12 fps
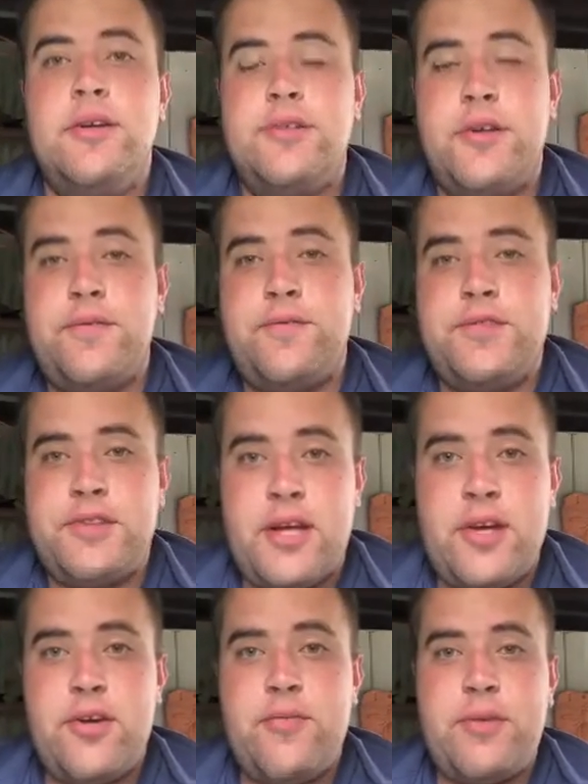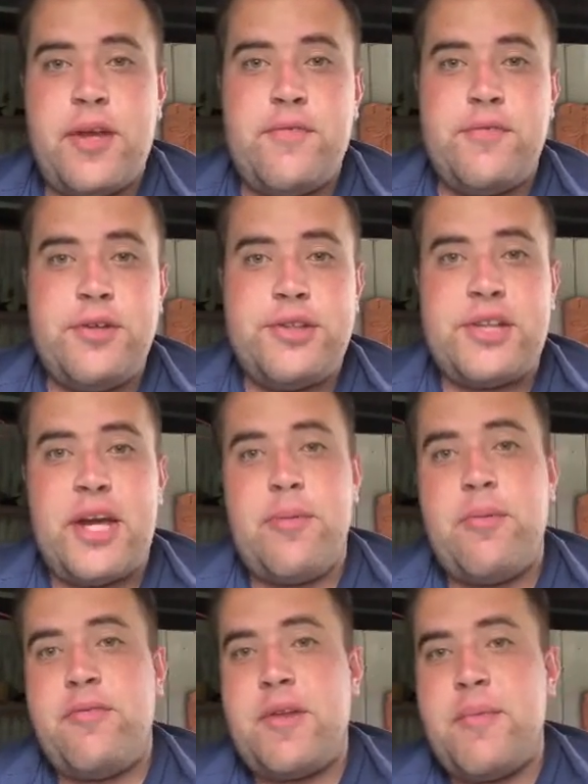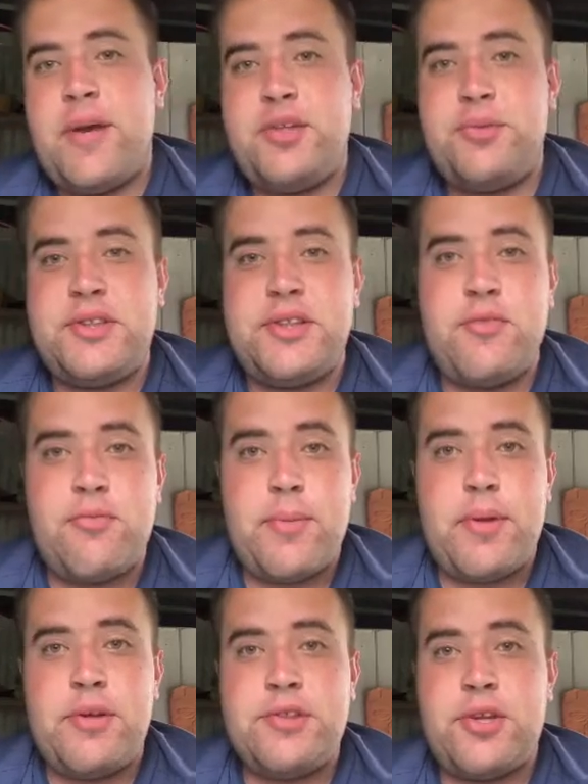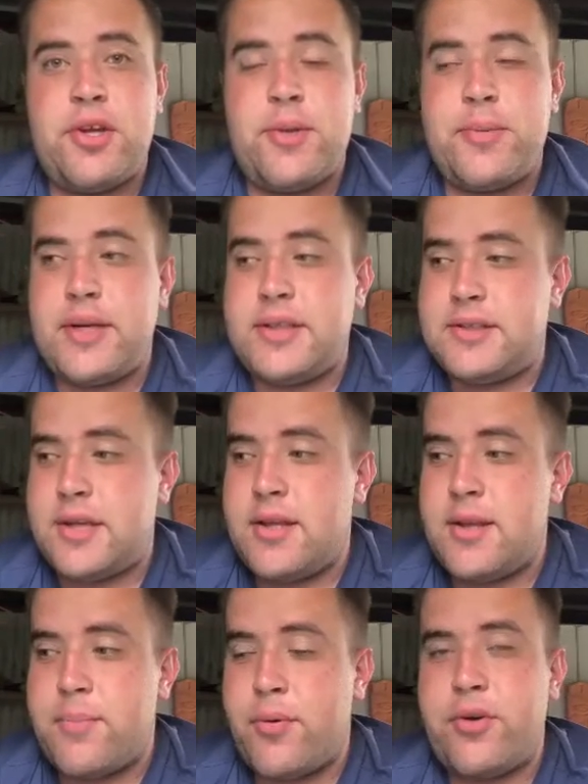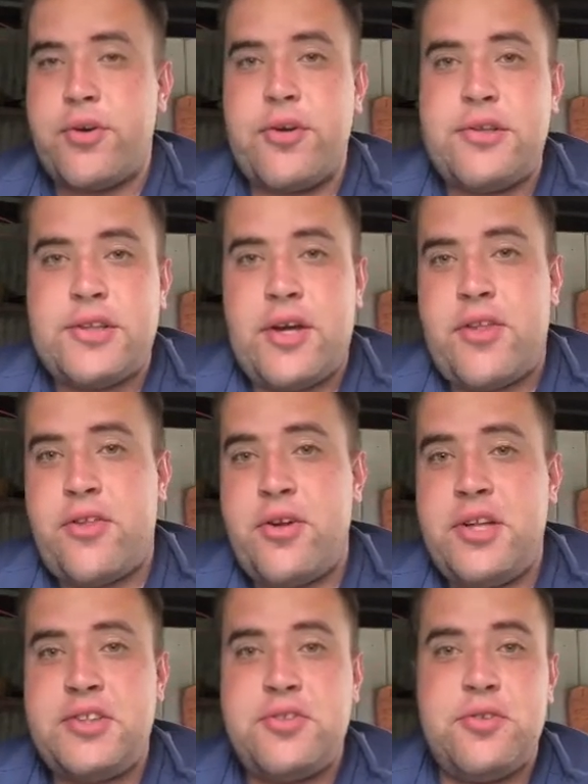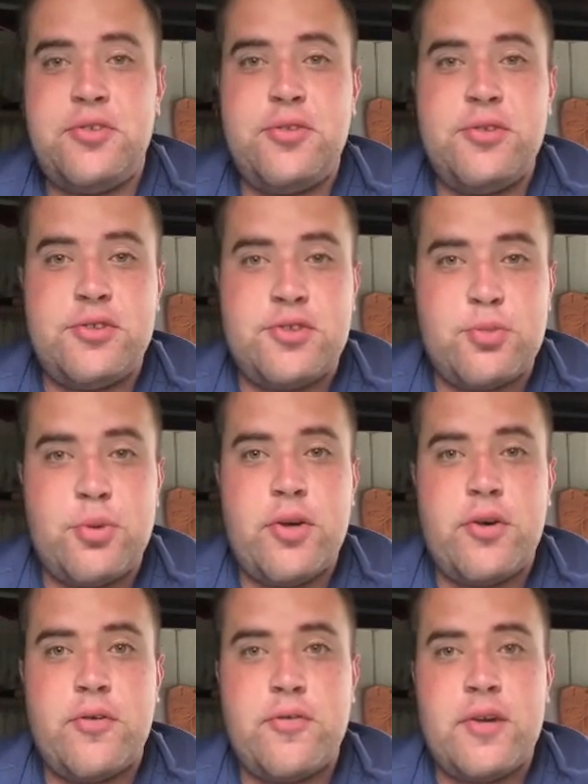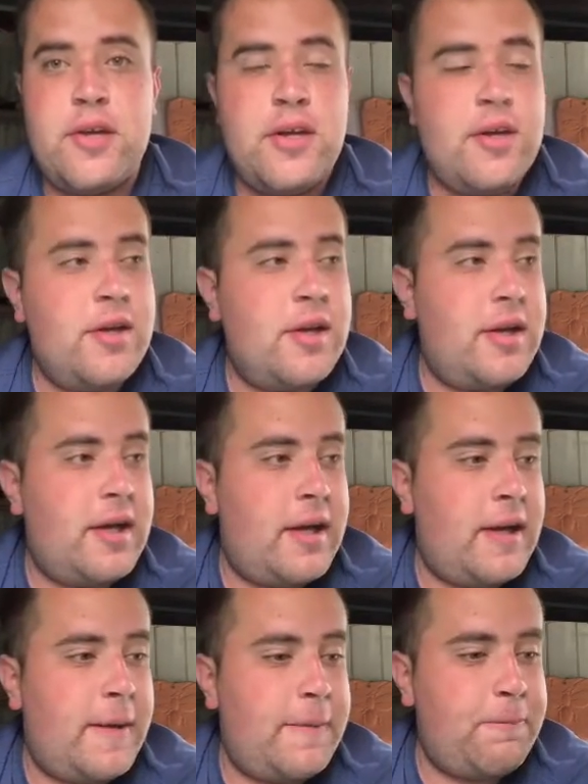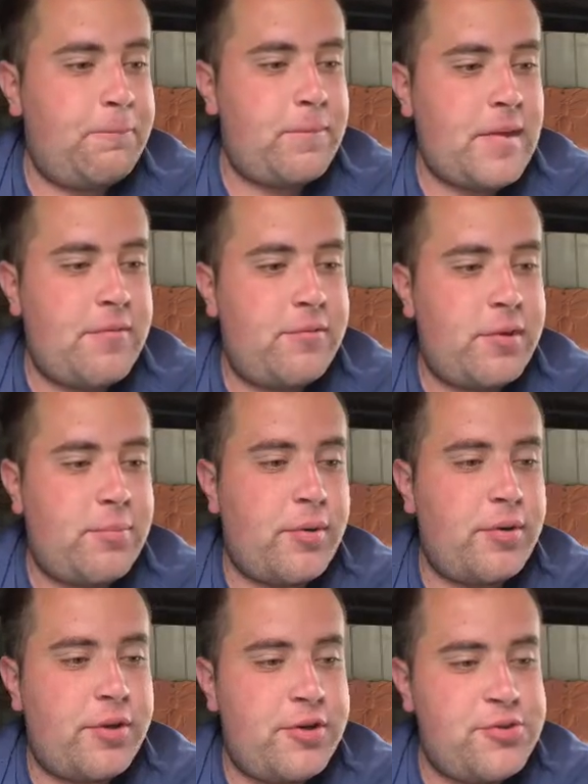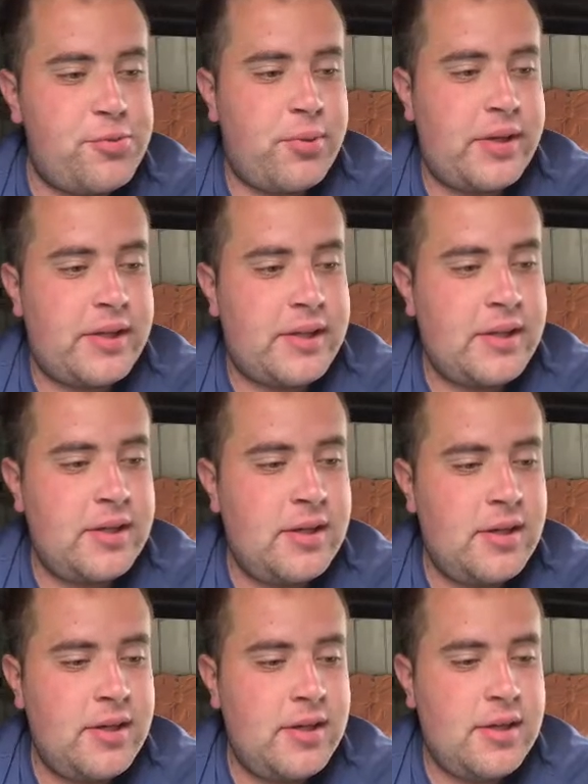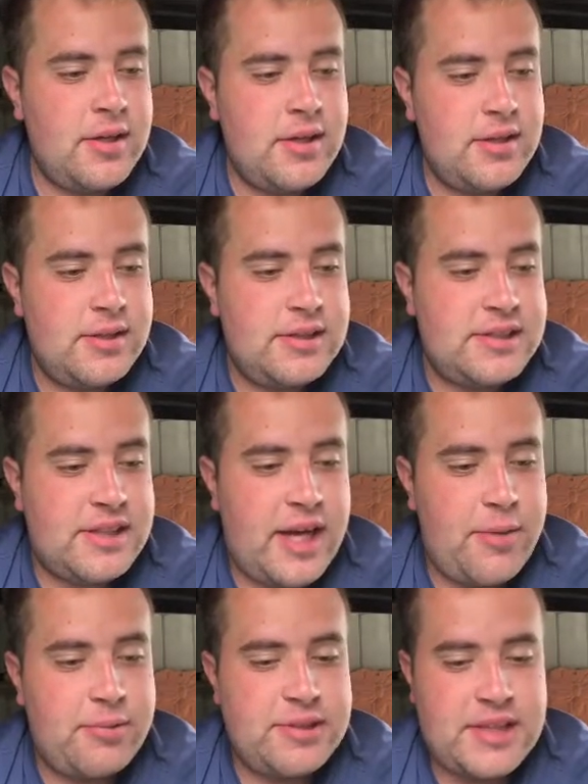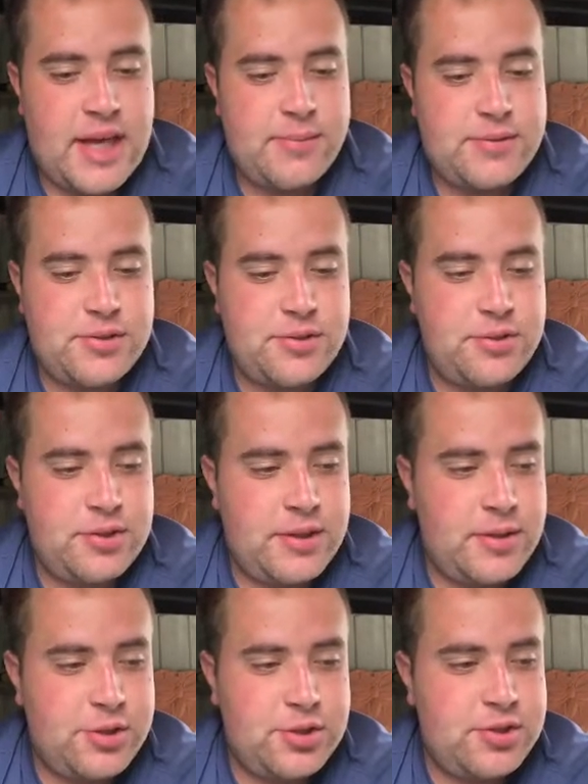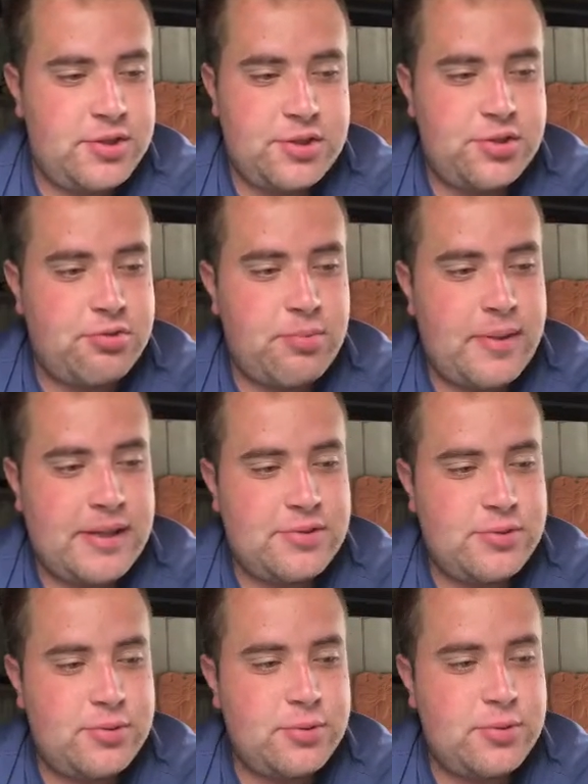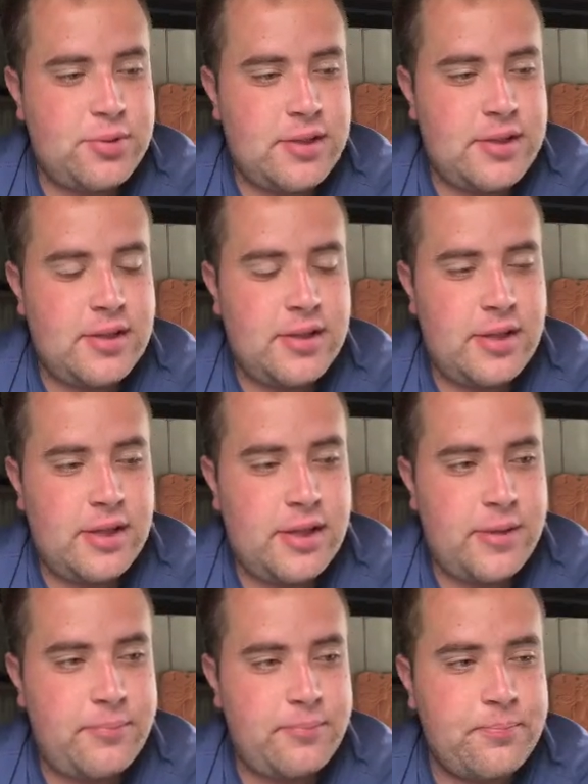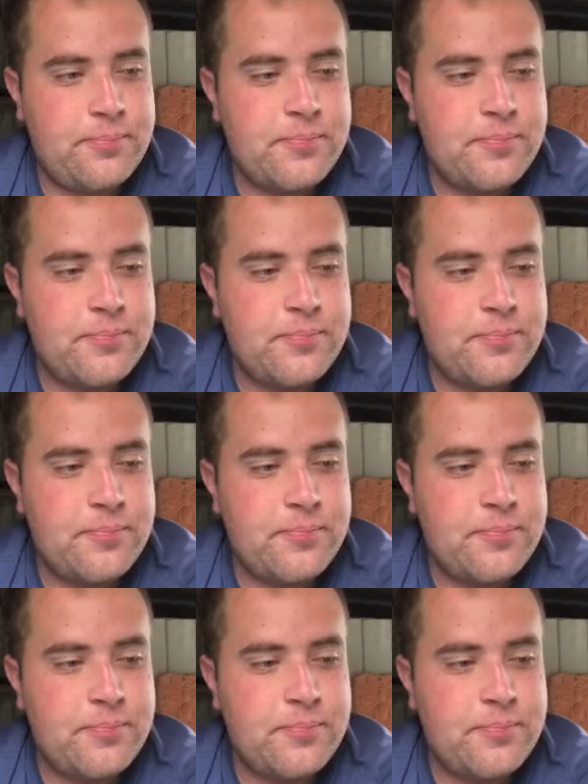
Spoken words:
So starting off with that first game of that match, we see the Rabbitohs going up against the Broncos now, 32-12. For the Broncos win. This game was absolutely detrimental. The